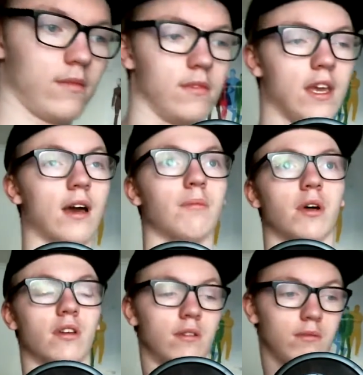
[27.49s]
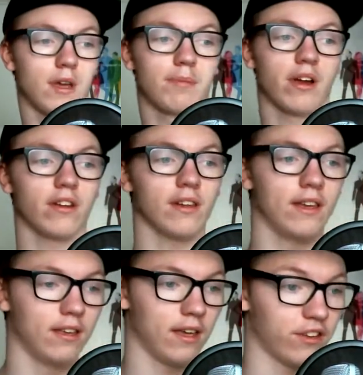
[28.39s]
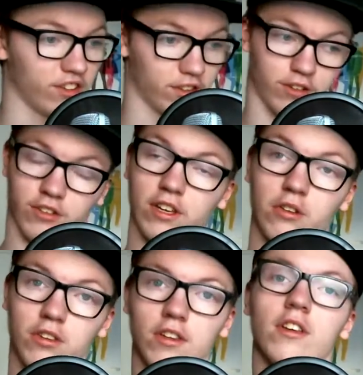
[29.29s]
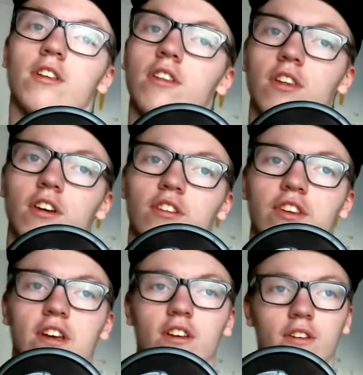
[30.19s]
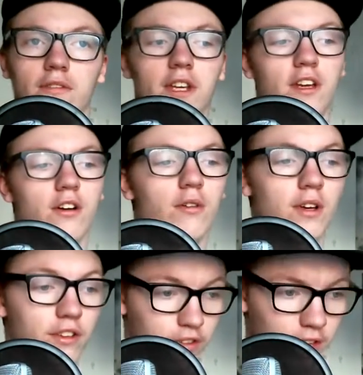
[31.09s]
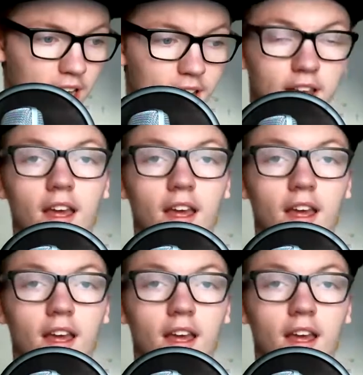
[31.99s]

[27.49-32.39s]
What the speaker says: Yeah, but apparently, as it turns out, the second video is today.